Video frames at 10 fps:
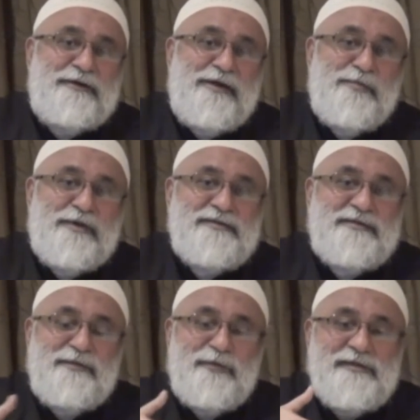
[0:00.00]
day
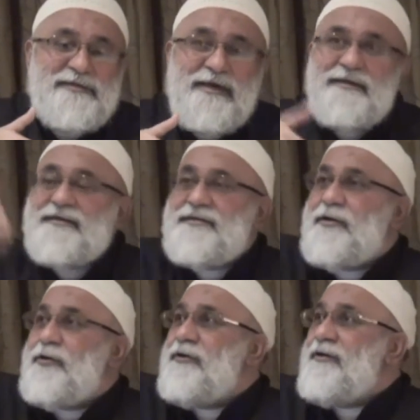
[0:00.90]
medicine will say there's
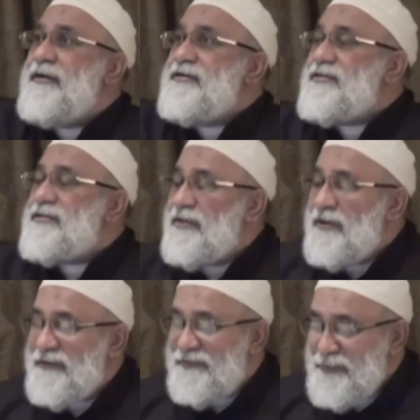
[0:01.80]
a whole list
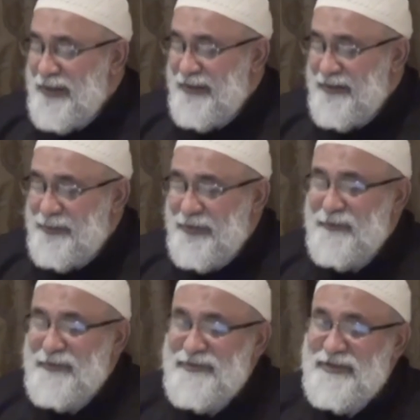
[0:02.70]
of medical
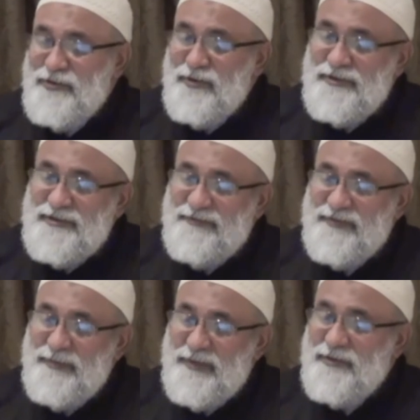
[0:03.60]
problems that you can
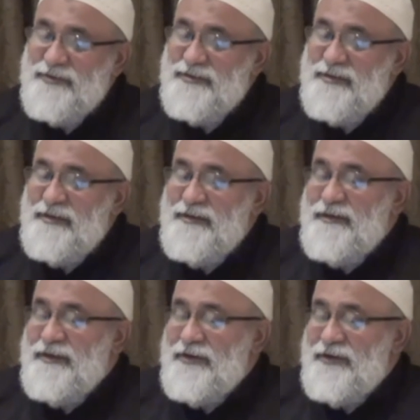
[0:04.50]
suffer because
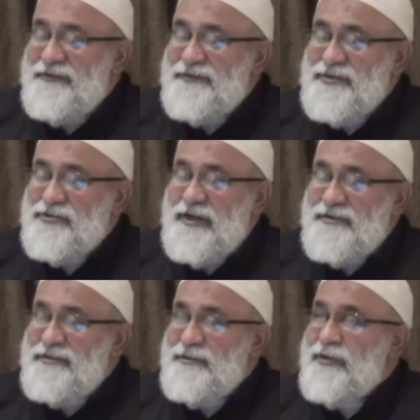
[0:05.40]
of
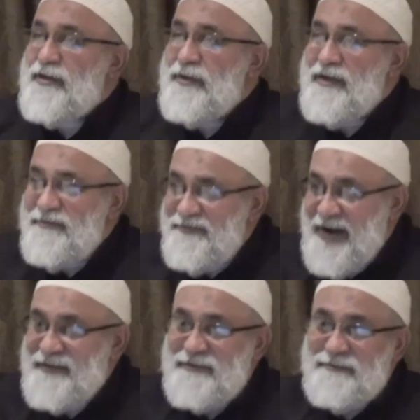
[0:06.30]
stress. You can become
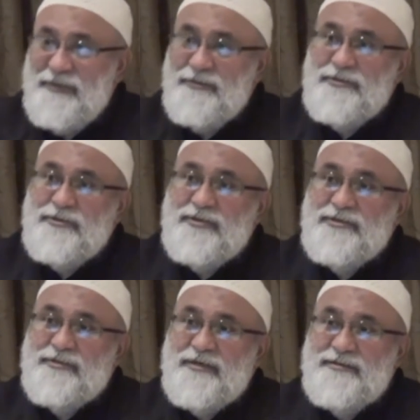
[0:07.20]
fat because you're
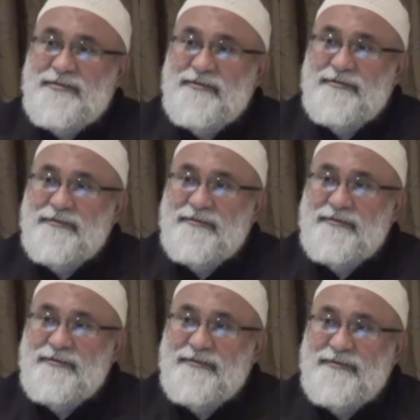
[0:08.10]
stressed.
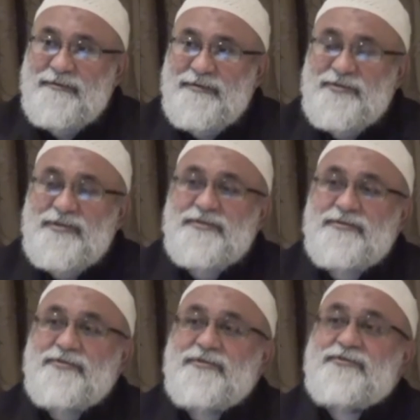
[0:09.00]

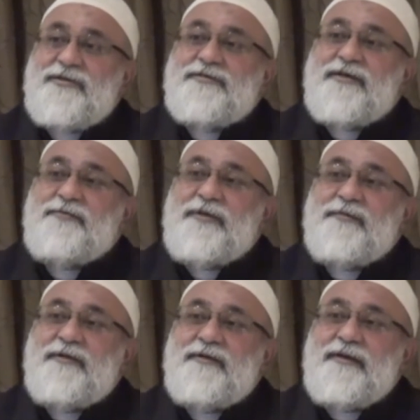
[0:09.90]
Stressed out
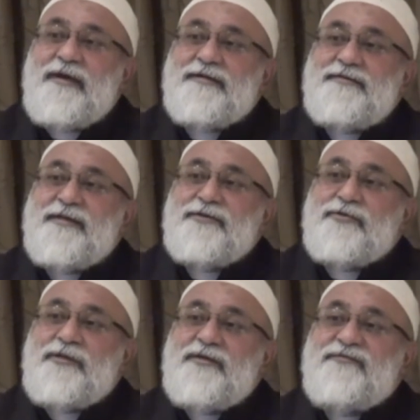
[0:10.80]
people tend
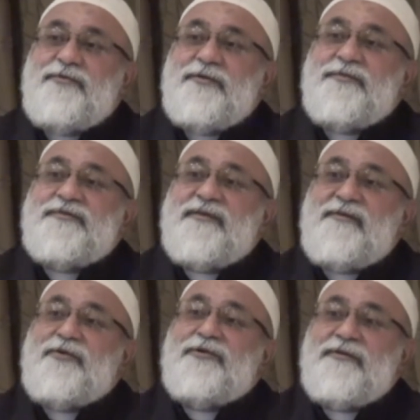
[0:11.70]
to eat 40%
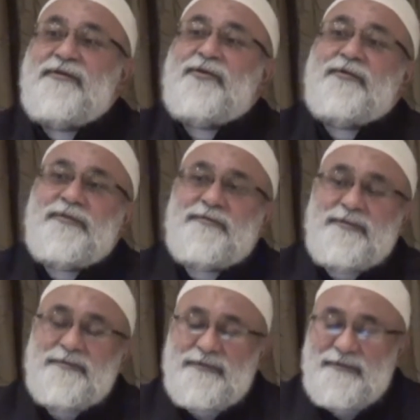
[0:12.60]
more than normal
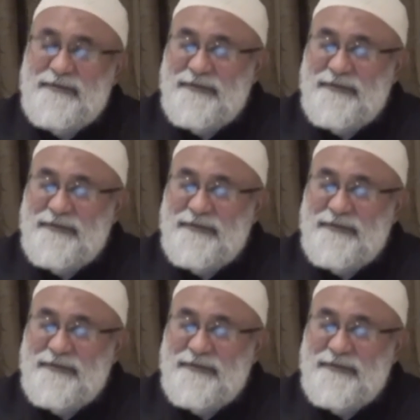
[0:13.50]
people.